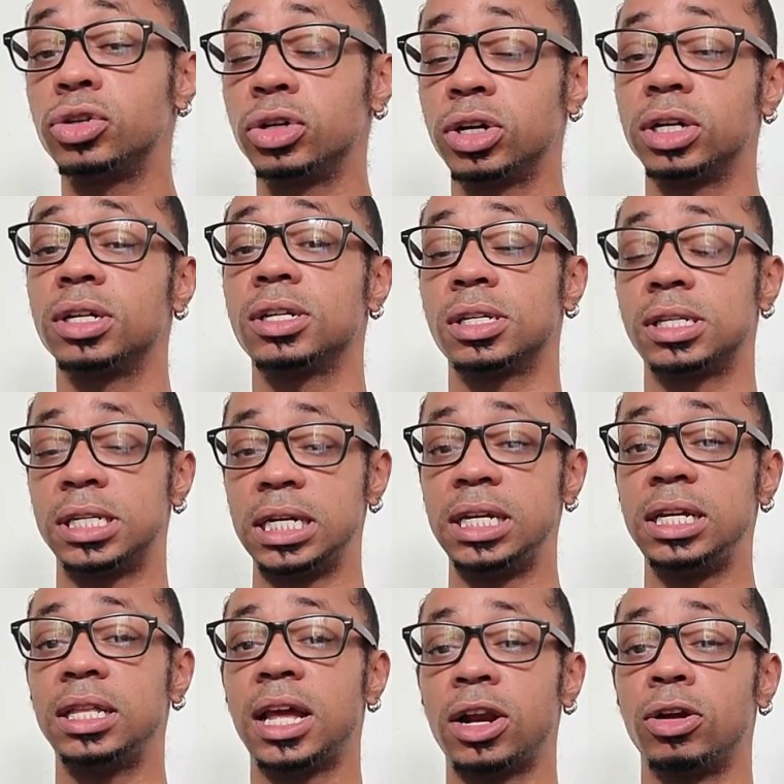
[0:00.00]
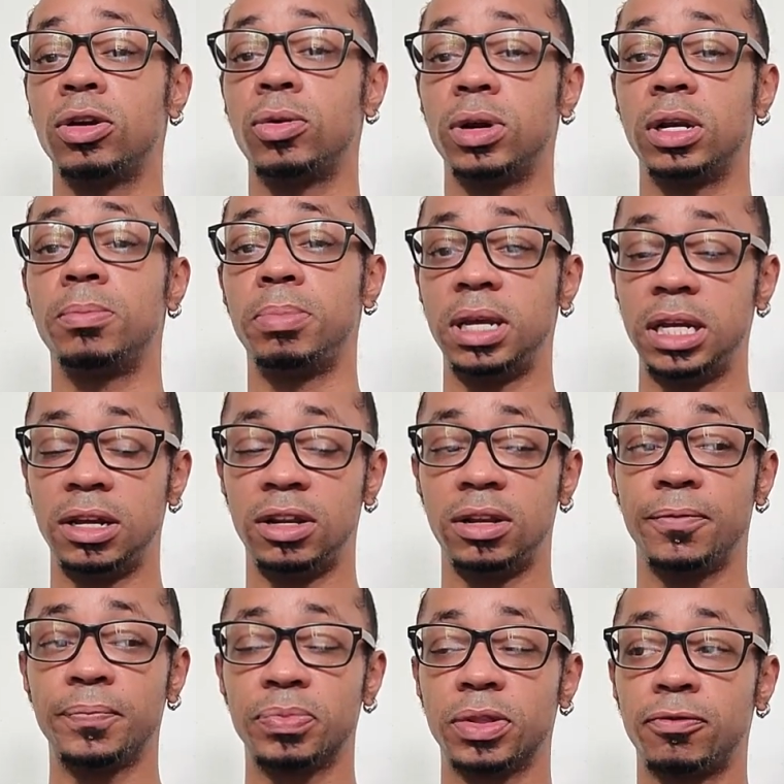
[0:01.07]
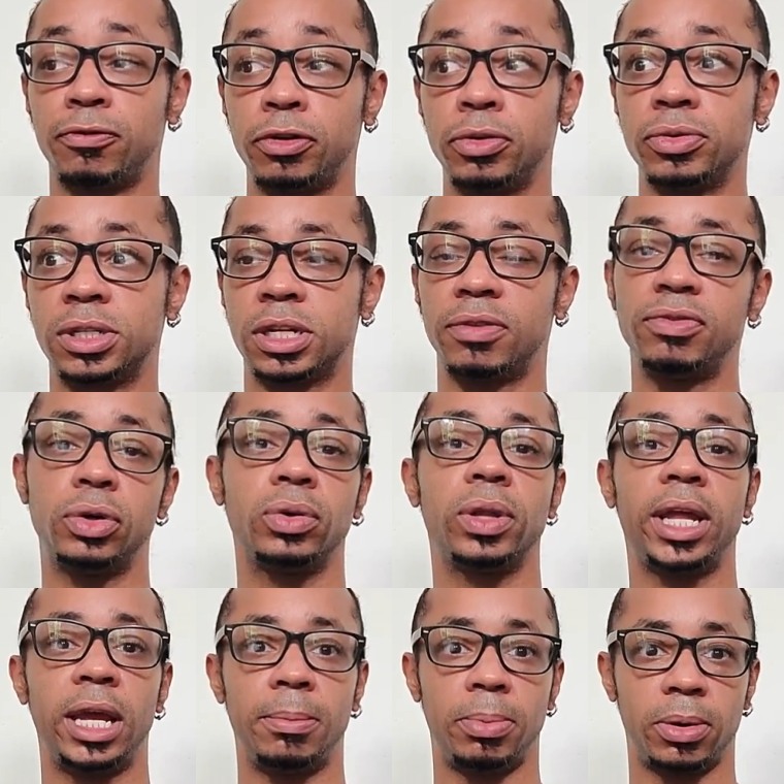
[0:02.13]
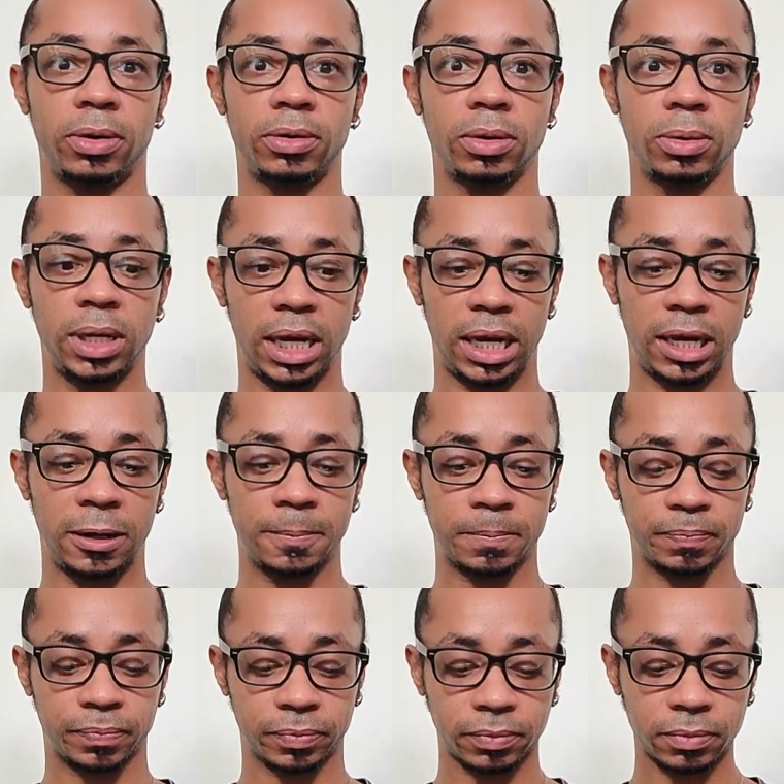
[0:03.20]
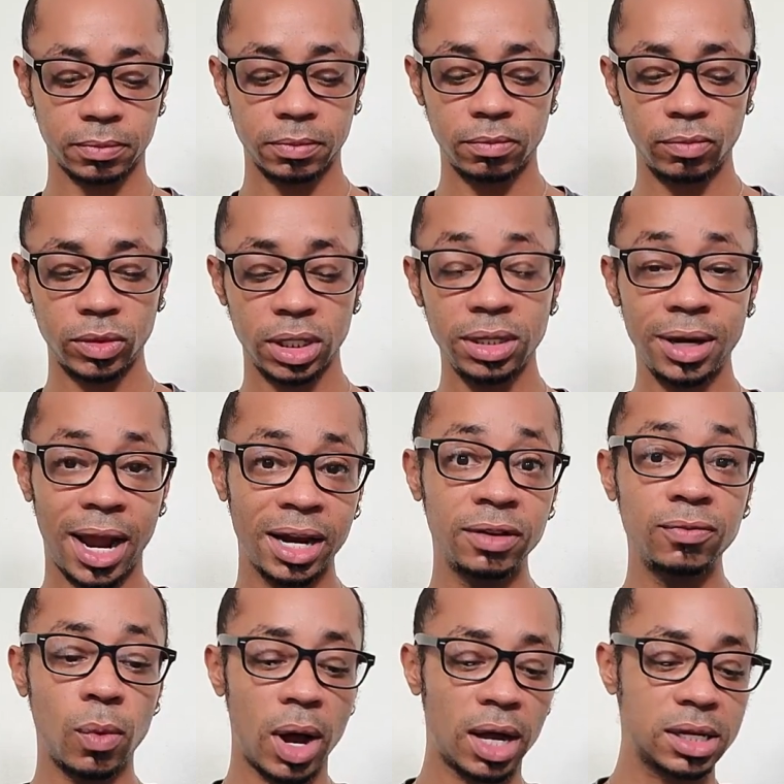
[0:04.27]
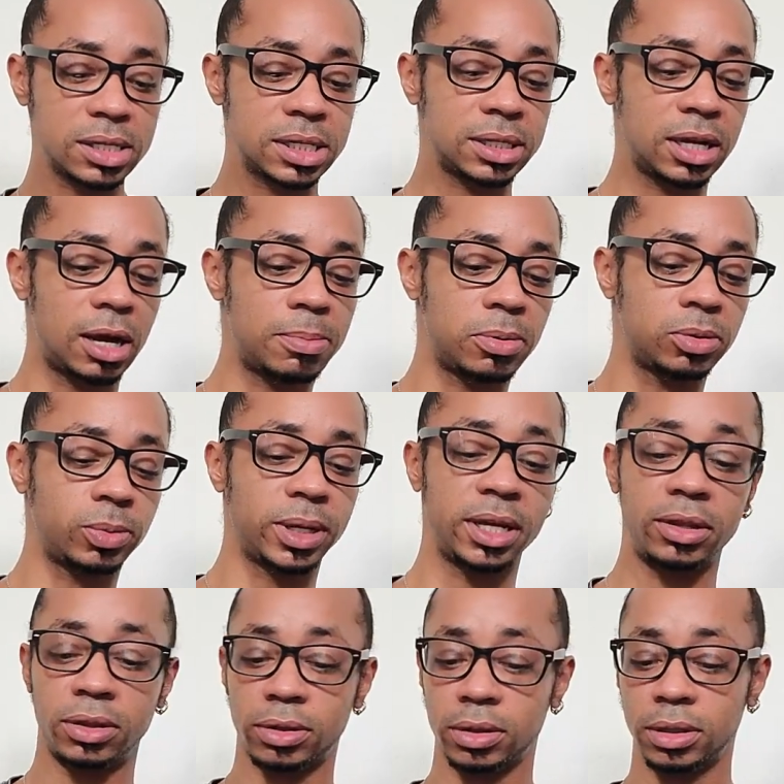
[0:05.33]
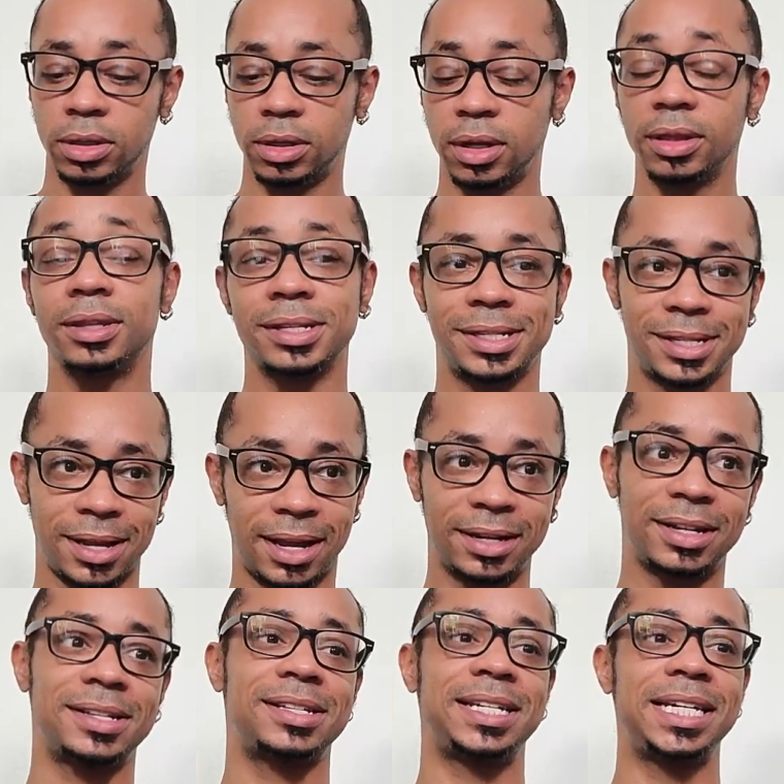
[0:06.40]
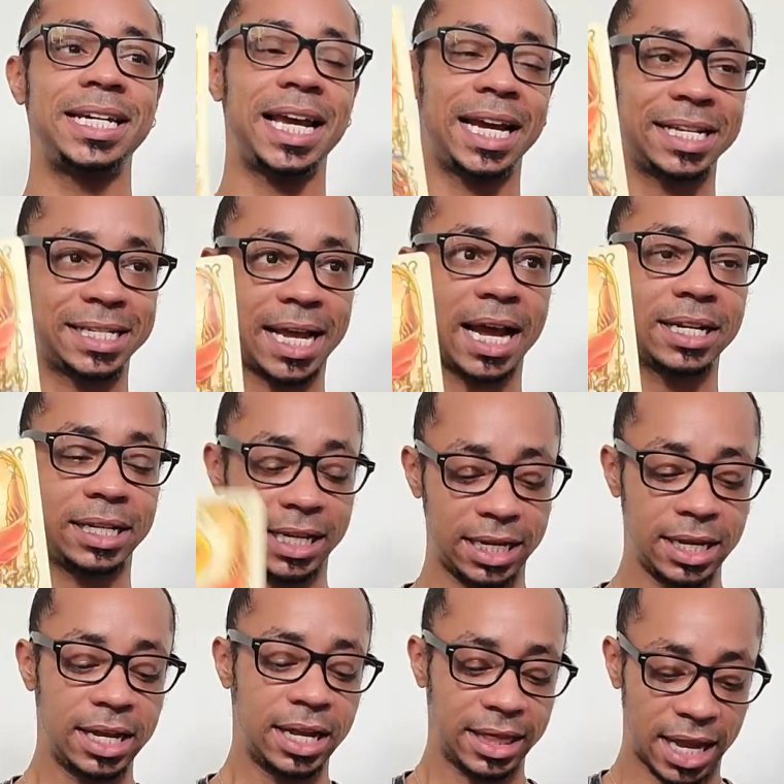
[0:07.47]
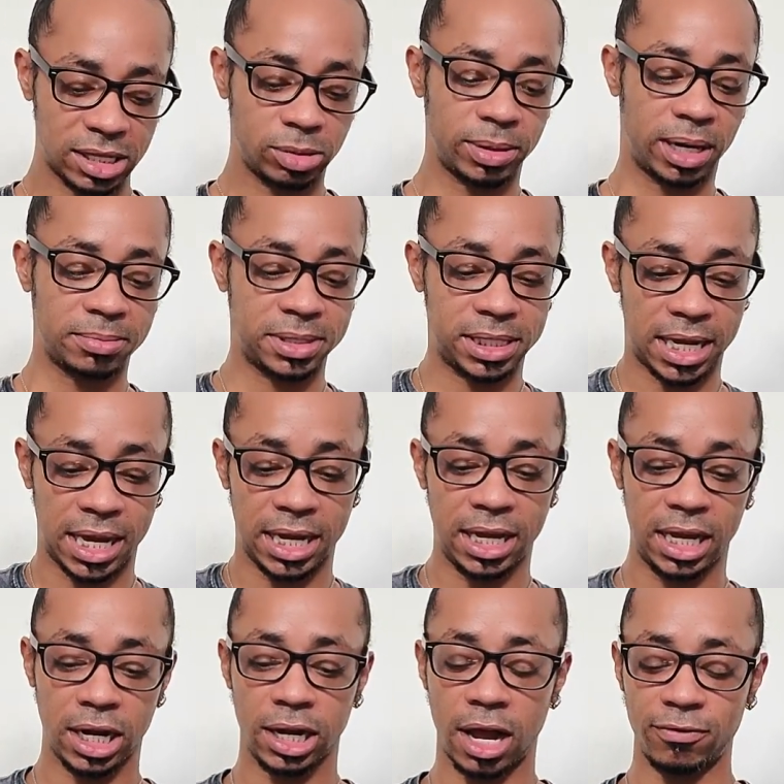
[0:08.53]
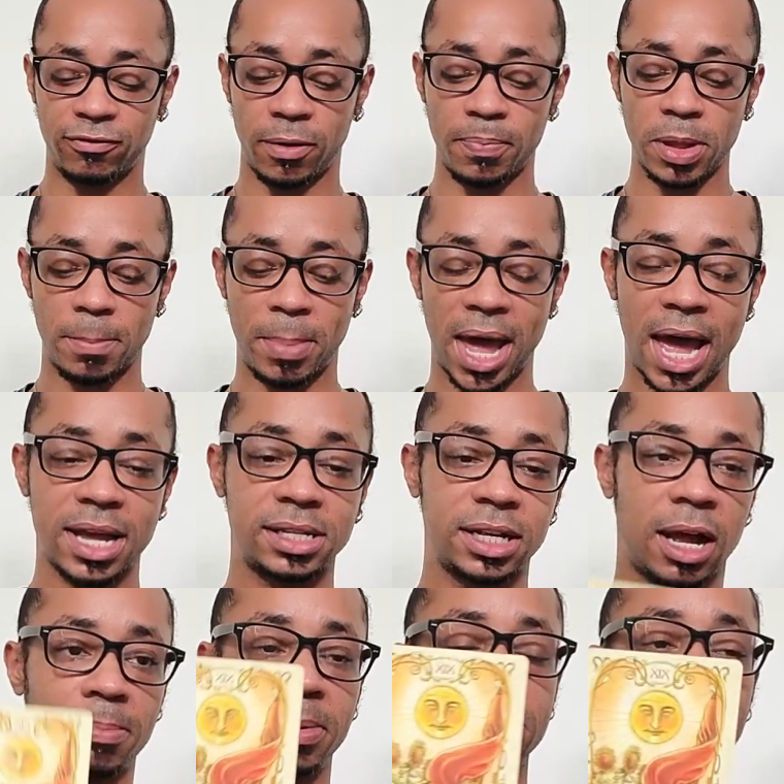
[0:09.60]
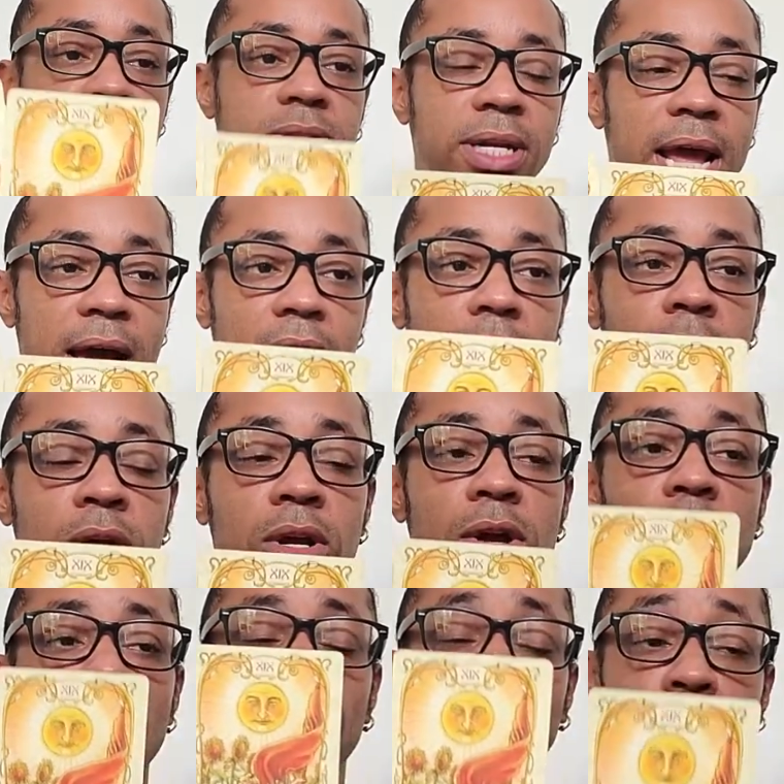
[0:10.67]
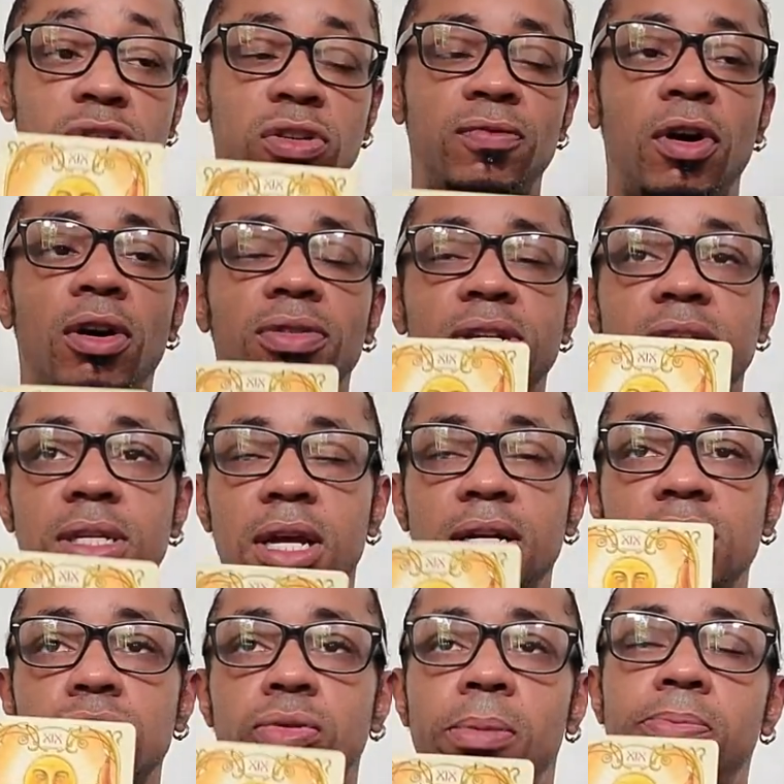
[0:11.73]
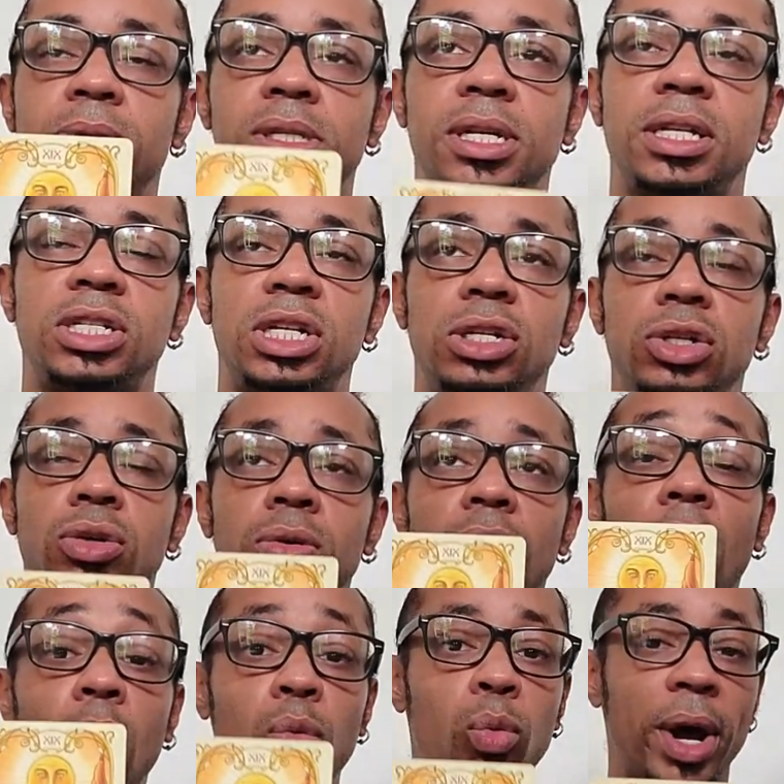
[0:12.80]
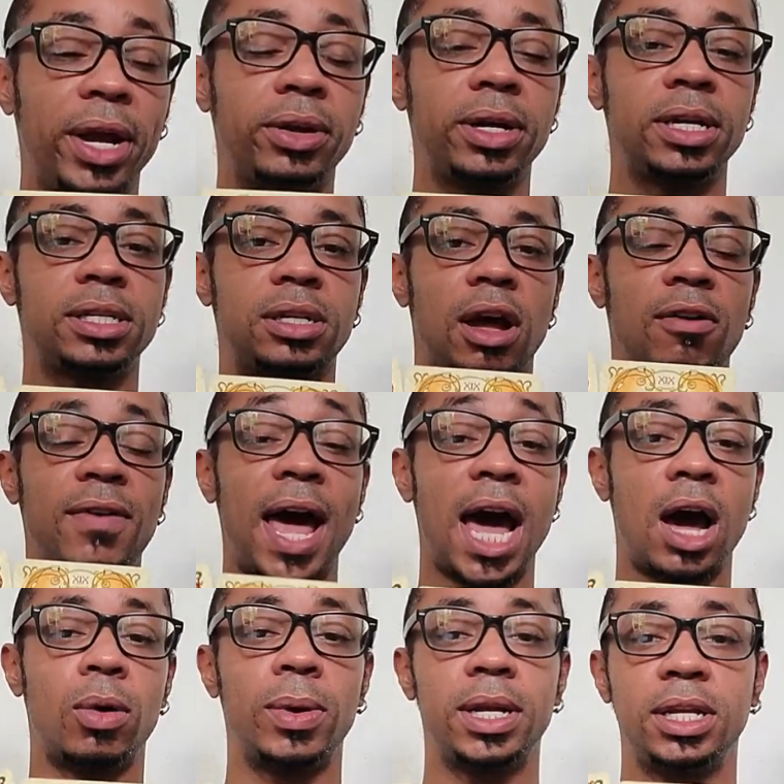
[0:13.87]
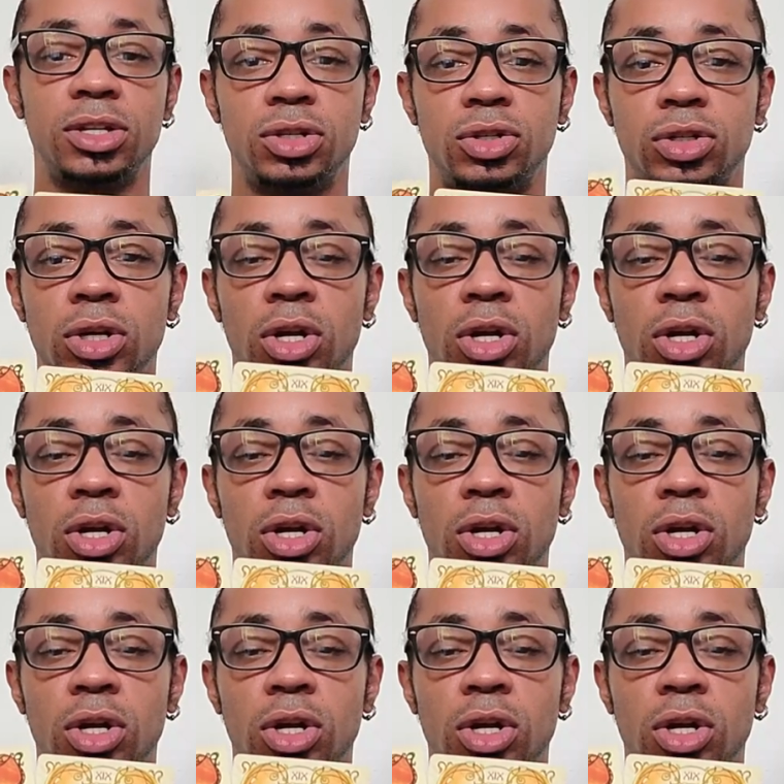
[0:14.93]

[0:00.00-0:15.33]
you're going to see that are going to be fruits of your labor, okay? 9 of Wands is coupled with the Sun. See? Exactly. That's what I'm saying here. From the past up until now, first of all, the Sun is representing your awareness of how it is